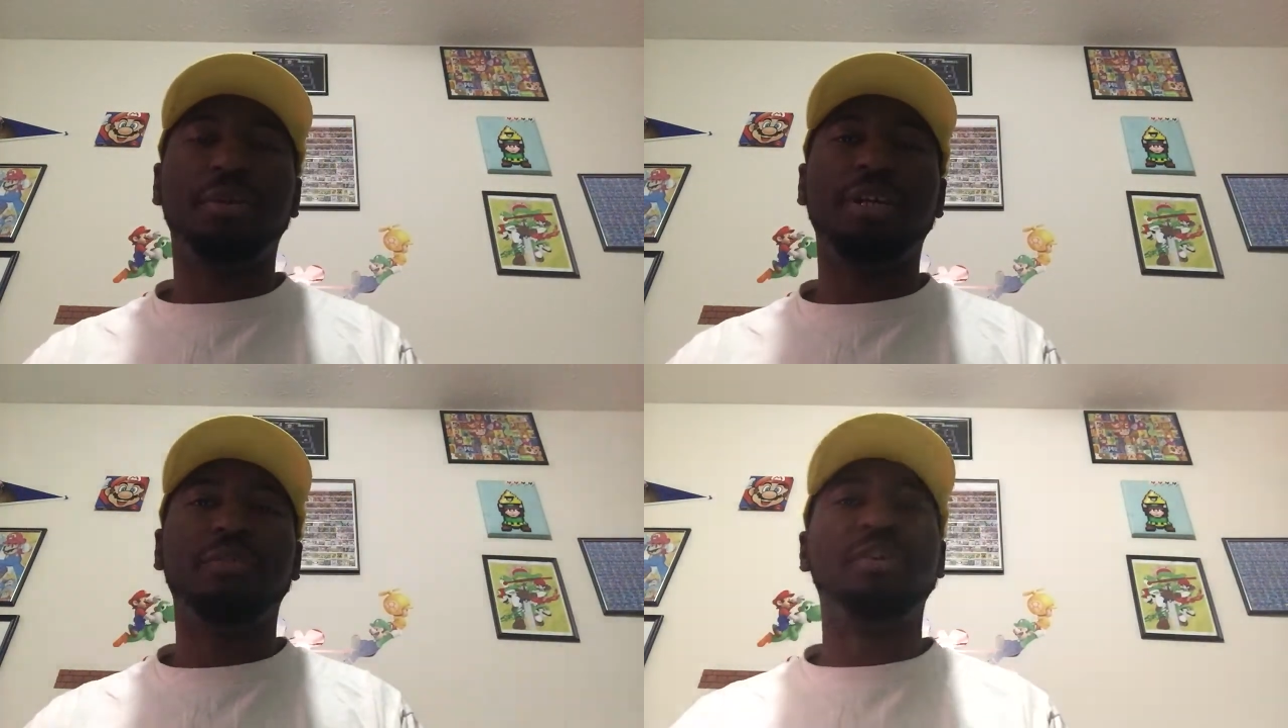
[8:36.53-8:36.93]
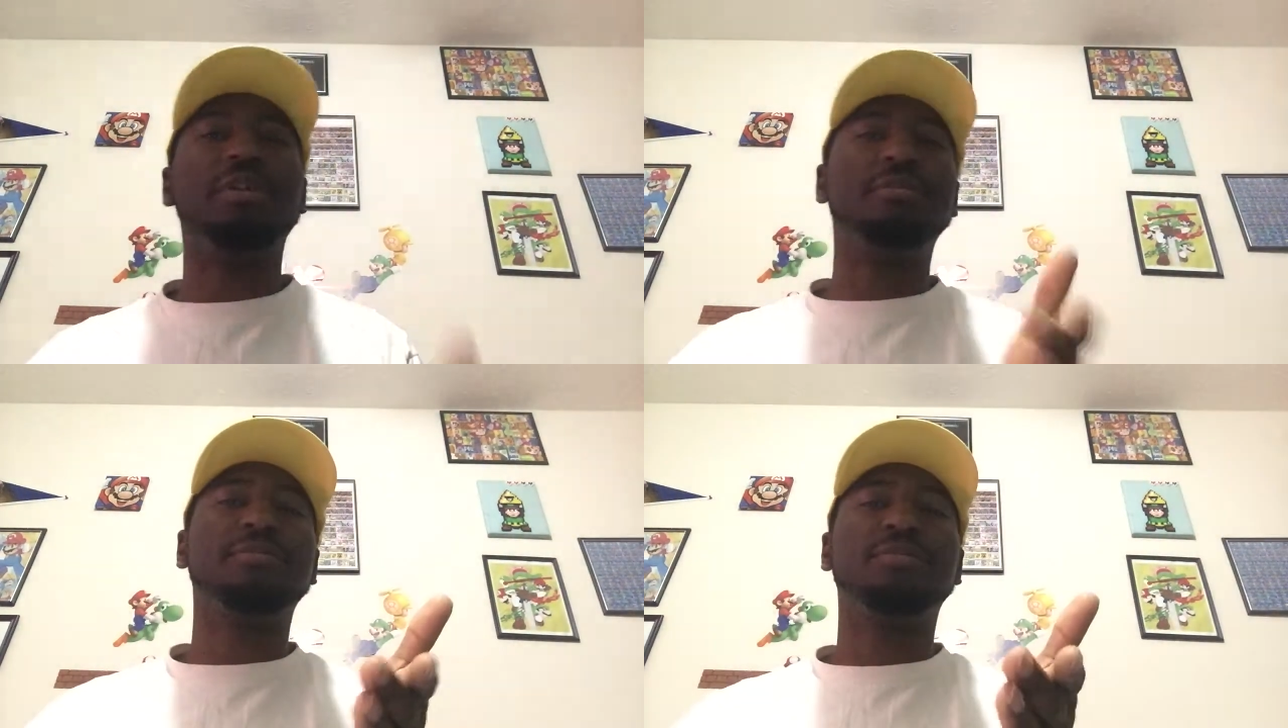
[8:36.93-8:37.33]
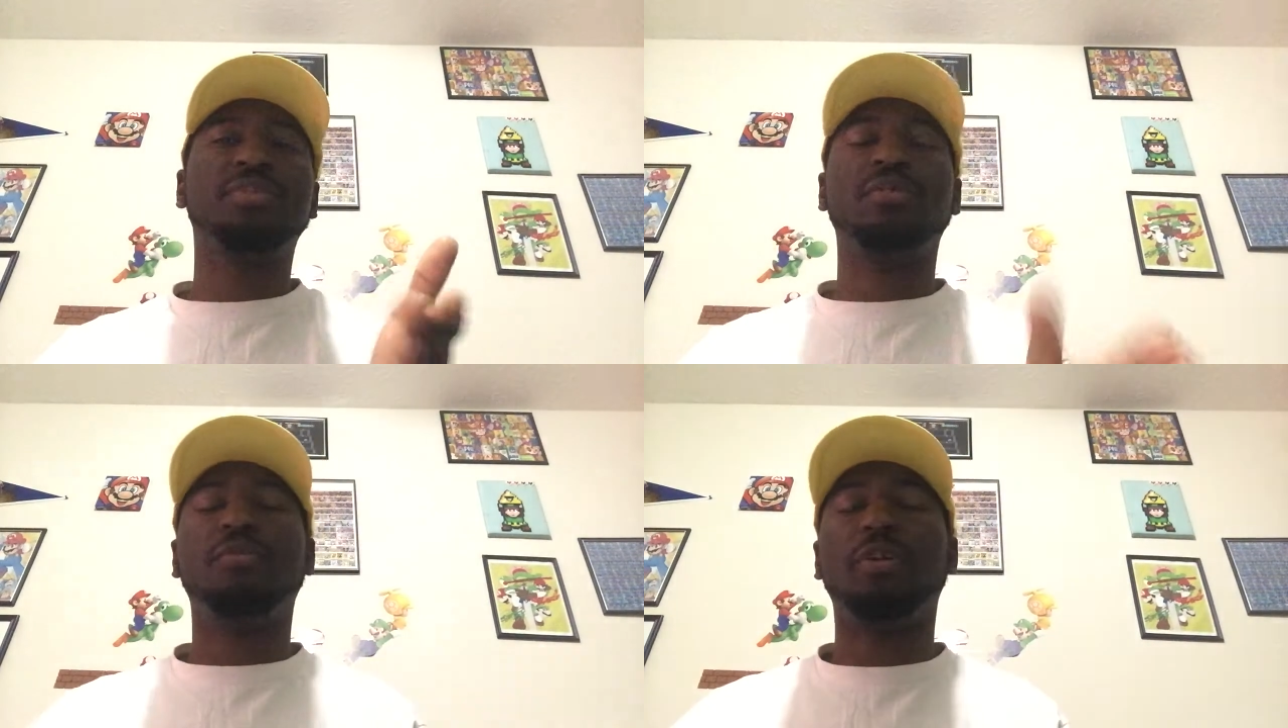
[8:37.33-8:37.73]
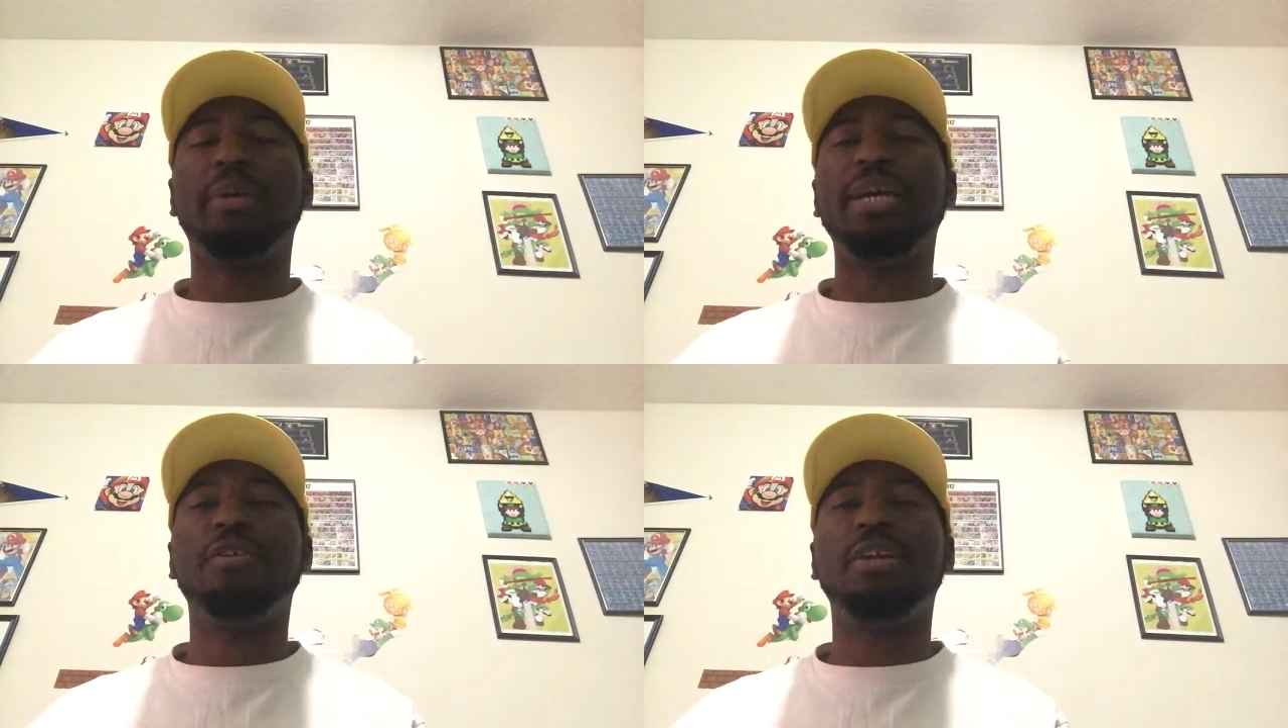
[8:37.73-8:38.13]
or whatever for
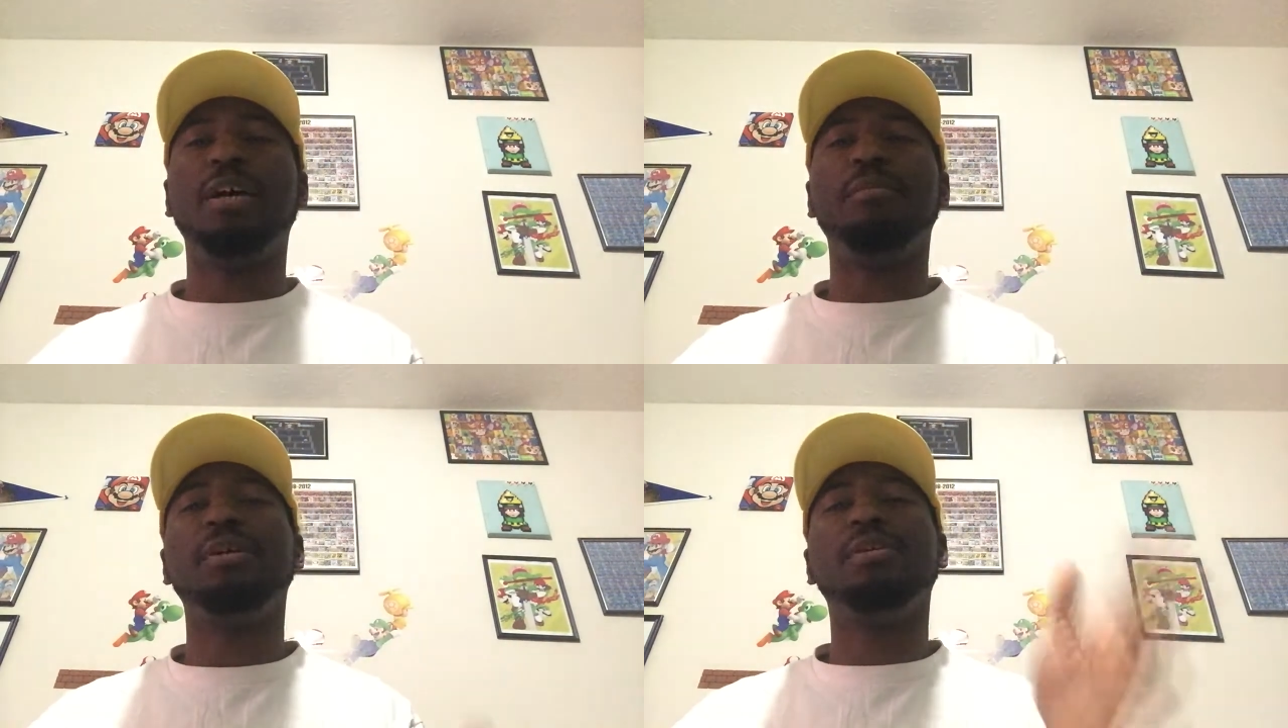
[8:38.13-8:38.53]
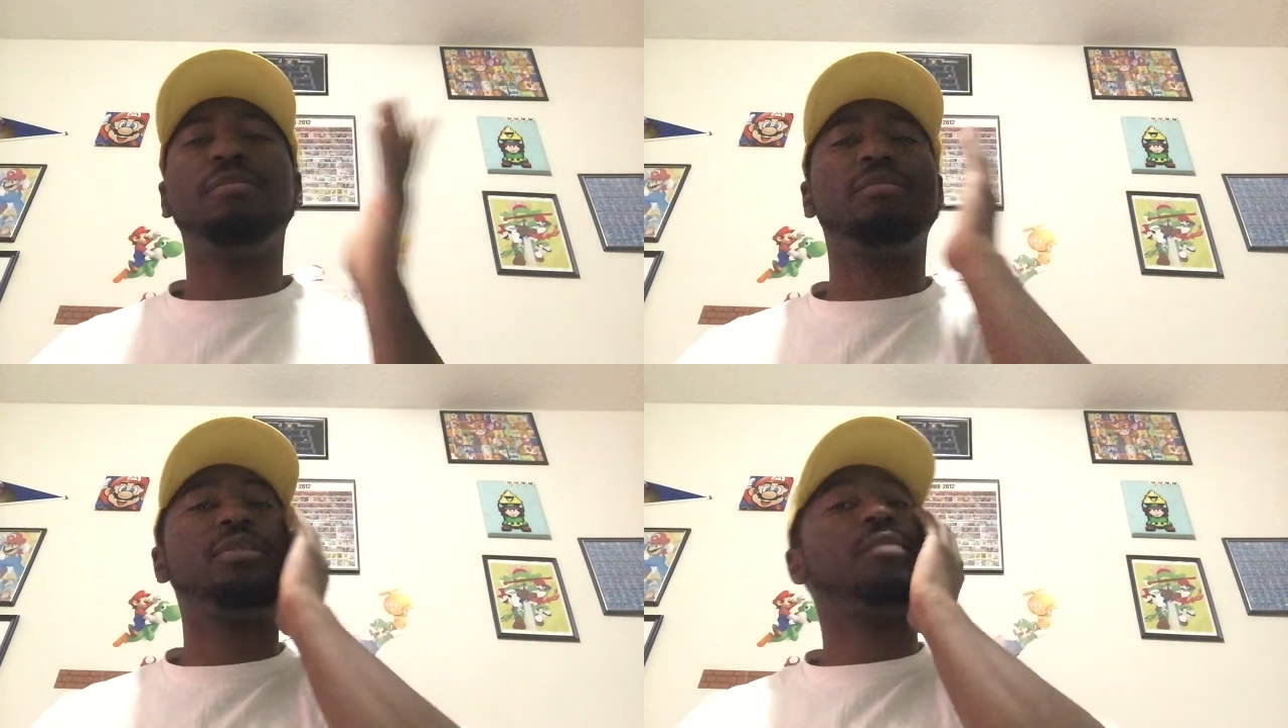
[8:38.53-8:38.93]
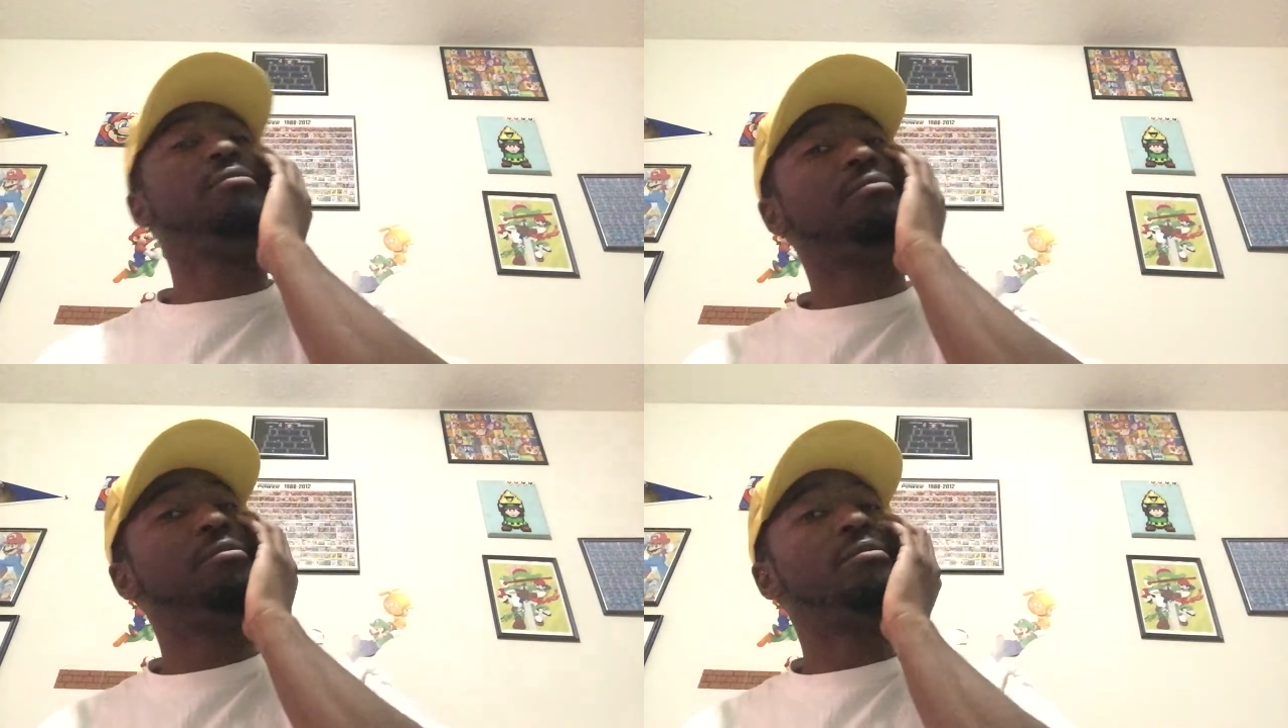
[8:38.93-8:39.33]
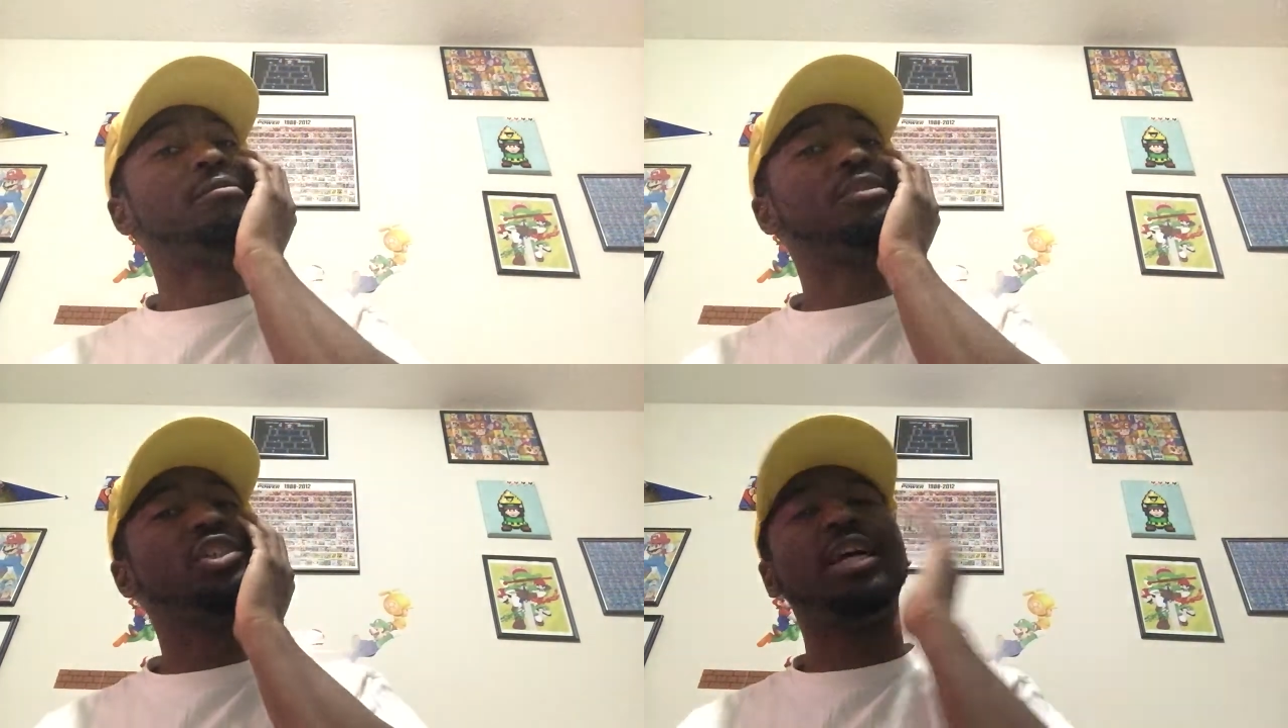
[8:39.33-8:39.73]
my internet bill. So, hmm,
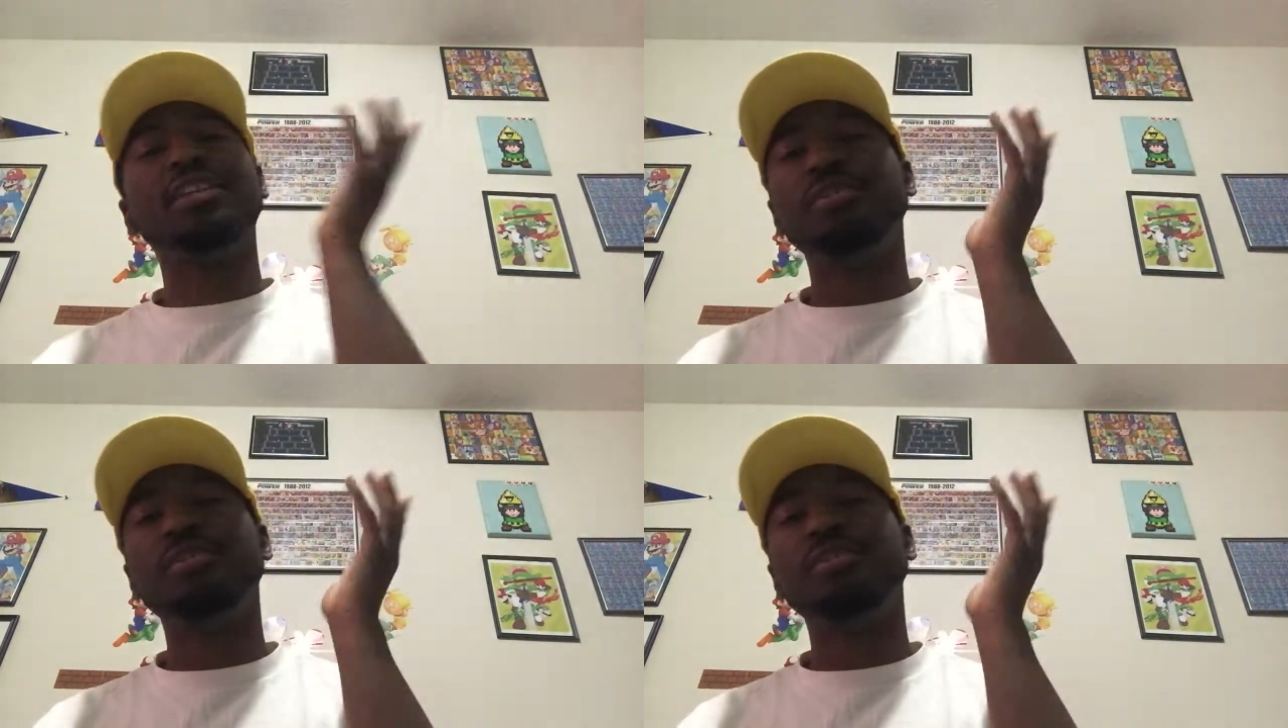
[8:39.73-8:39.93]
should I